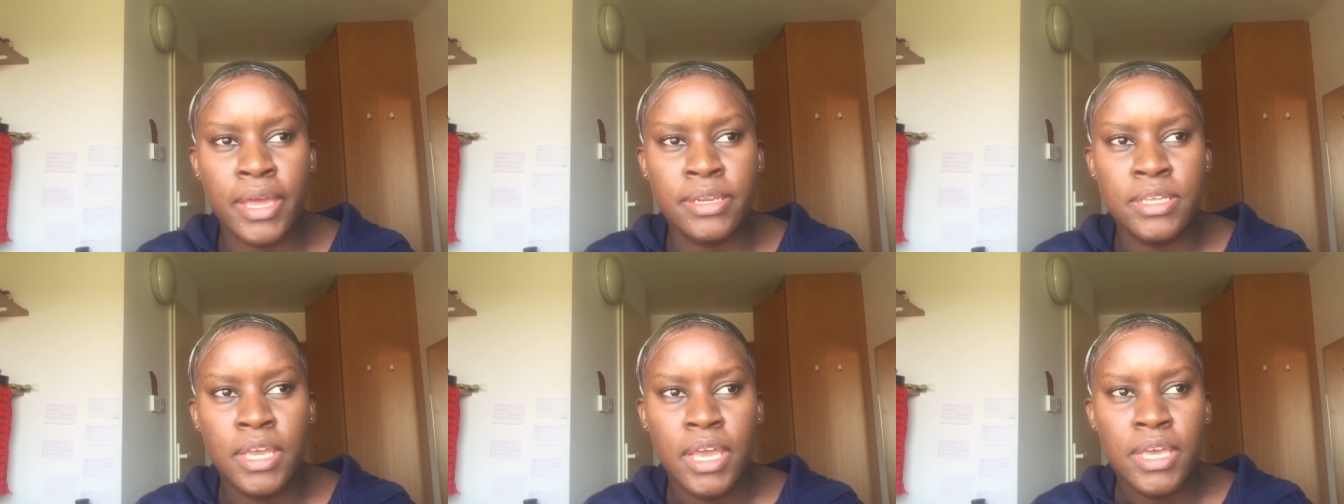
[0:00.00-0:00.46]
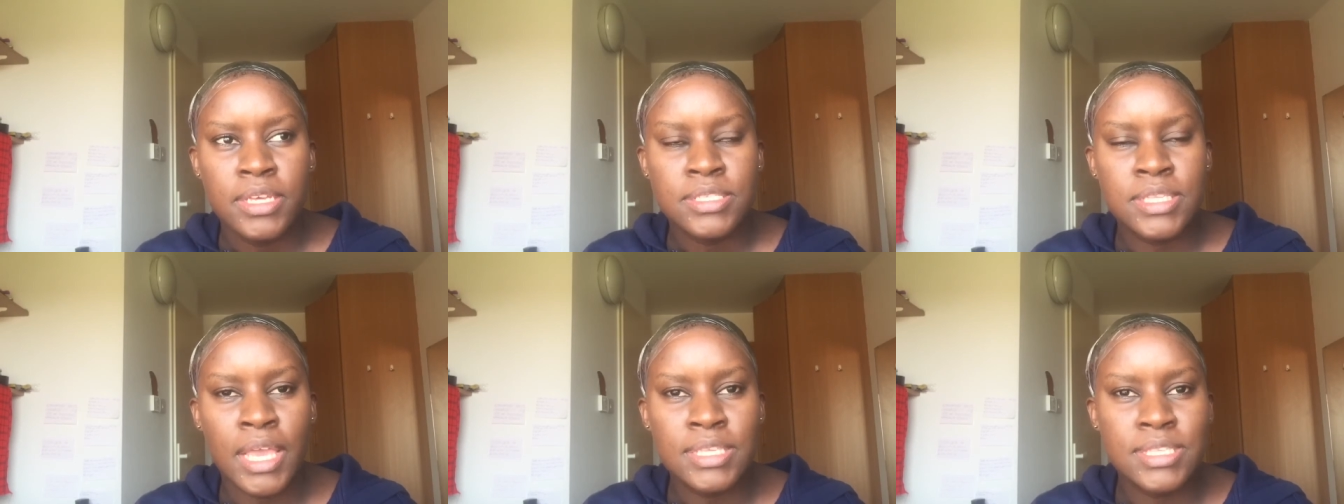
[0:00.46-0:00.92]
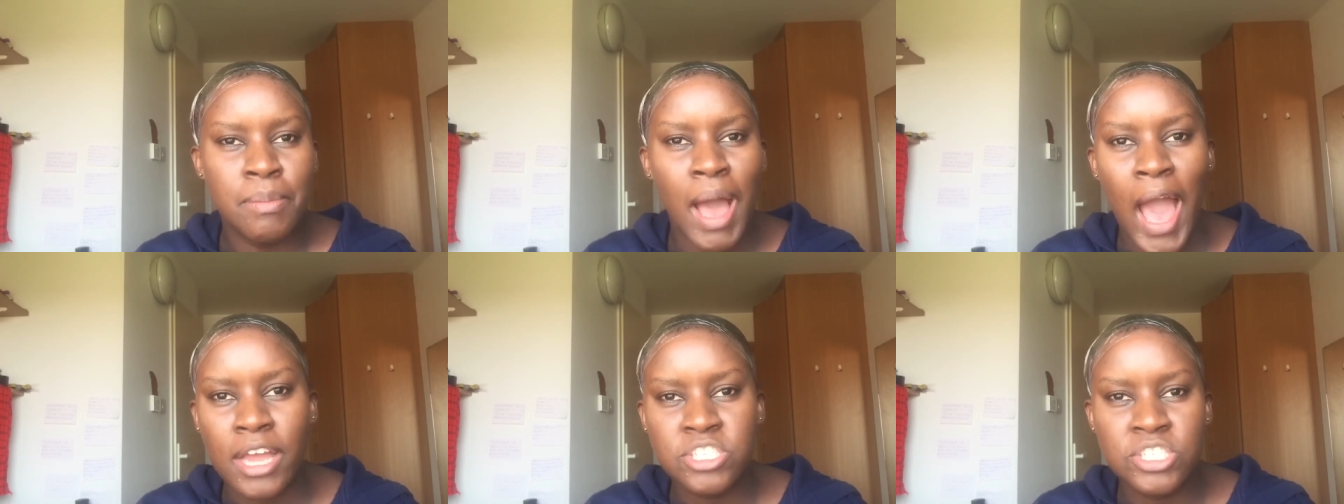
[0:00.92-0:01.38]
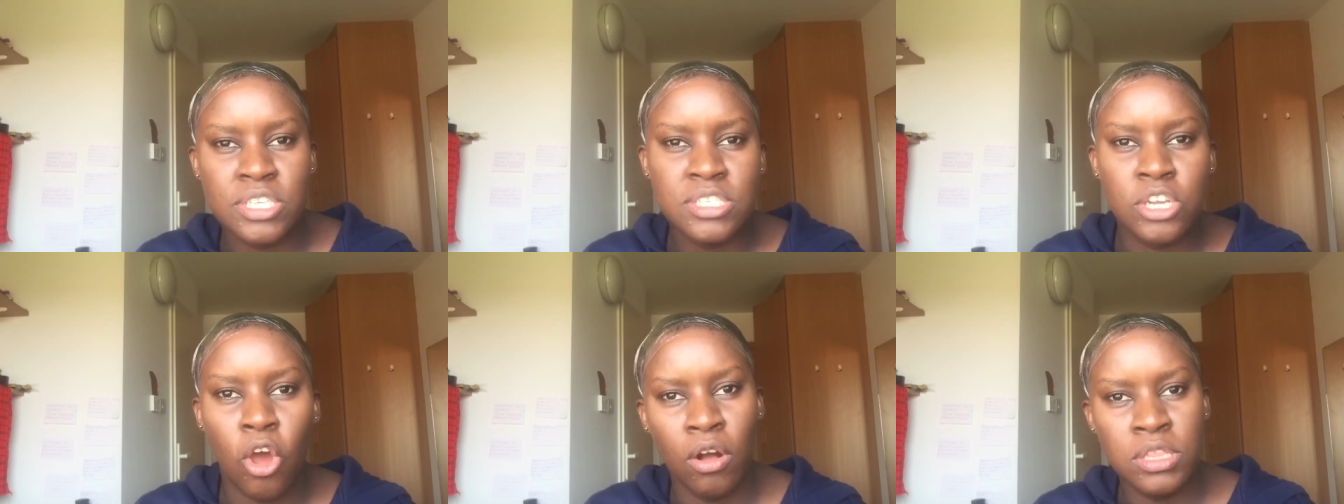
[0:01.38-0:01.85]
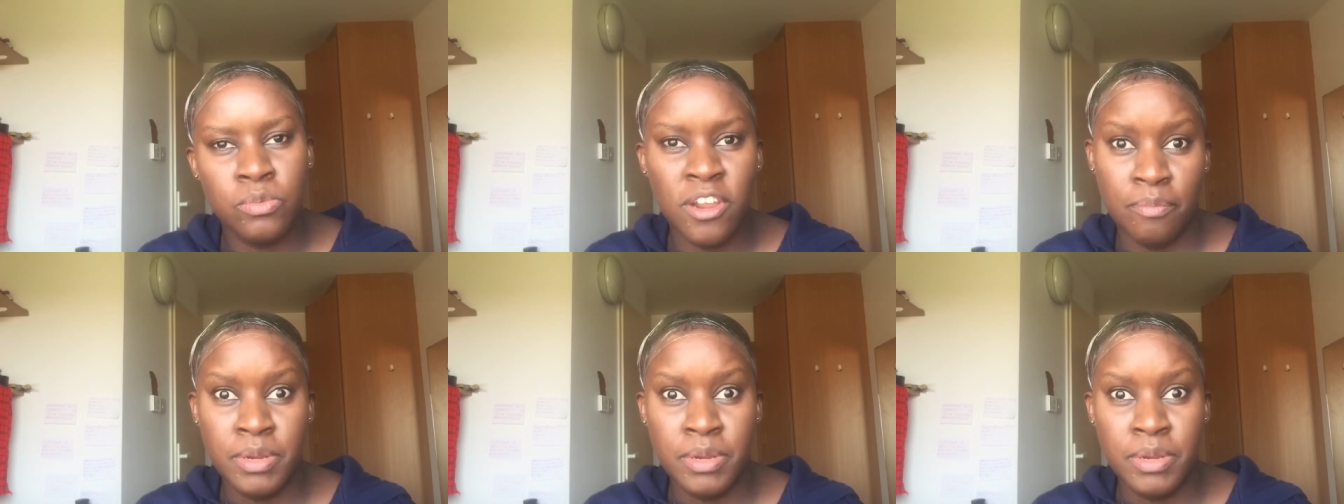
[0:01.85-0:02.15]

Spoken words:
and saying some actresses in Hollywood